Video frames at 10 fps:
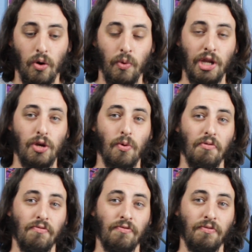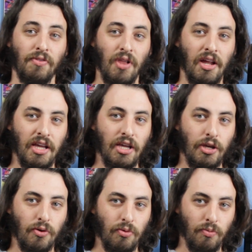when you're flooding
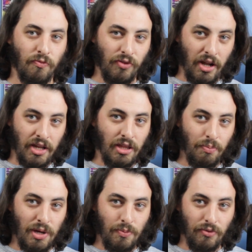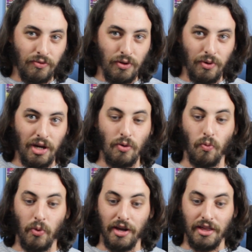the people
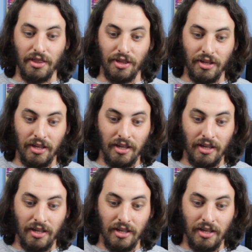viewing with